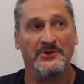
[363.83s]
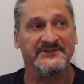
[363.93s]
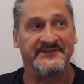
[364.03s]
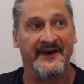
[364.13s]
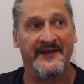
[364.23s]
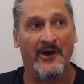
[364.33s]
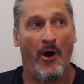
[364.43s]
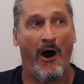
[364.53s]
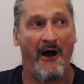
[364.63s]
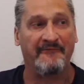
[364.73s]
who is
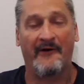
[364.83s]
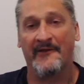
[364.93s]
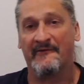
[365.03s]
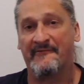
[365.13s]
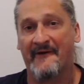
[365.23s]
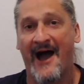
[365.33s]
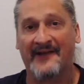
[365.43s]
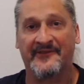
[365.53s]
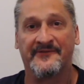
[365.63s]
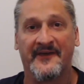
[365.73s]
getting off on the
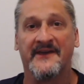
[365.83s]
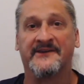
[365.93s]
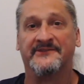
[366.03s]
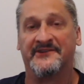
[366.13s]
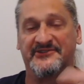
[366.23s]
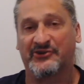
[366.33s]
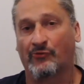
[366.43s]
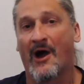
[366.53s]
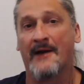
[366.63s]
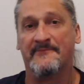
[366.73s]
fact that they could
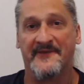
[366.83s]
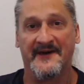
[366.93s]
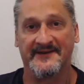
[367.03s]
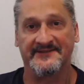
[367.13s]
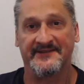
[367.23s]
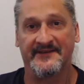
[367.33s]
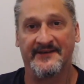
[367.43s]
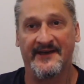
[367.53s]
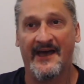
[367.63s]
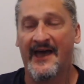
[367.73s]
describe things.
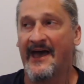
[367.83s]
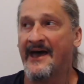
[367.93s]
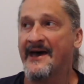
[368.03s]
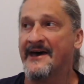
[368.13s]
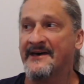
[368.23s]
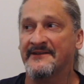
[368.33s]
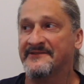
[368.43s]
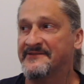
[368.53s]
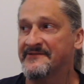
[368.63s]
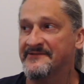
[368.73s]

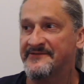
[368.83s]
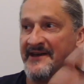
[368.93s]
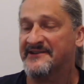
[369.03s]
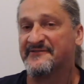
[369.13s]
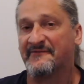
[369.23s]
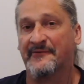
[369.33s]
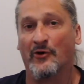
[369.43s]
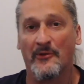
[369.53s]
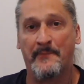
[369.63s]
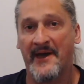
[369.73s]
And they just
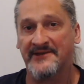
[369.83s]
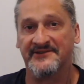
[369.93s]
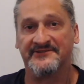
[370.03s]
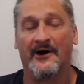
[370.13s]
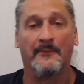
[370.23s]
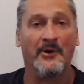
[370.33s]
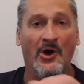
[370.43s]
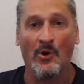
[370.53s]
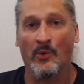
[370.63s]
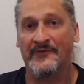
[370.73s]
fill the pages
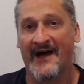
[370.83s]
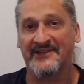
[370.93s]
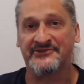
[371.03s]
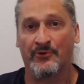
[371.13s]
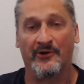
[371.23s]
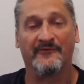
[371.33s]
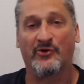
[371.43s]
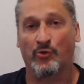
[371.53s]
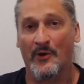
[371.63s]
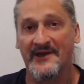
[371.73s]
up with that sort
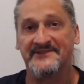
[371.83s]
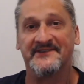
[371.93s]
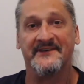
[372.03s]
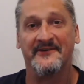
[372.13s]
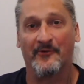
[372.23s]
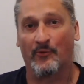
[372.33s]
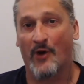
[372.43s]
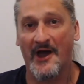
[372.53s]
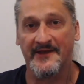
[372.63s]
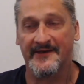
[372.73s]
of crazy
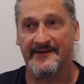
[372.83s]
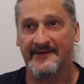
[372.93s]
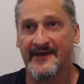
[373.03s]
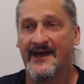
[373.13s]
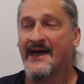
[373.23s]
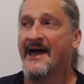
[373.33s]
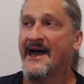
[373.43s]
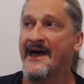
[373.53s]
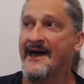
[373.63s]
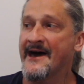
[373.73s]
writing.
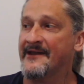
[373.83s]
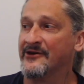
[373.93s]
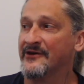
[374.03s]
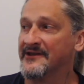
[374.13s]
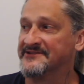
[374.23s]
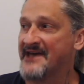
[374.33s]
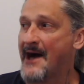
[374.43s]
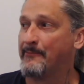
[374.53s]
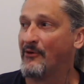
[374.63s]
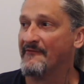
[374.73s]
And a good
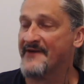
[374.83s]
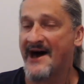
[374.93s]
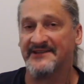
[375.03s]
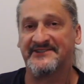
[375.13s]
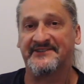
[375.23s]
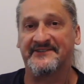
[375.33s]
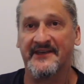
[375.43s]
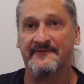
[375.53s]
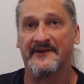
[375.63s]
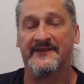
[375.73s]
example of that is
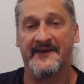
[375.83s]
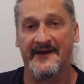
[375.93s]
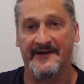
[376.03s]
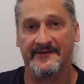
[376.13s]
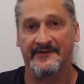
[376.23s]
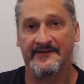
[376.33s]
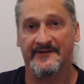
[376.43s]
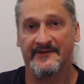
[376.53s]
Stephen King.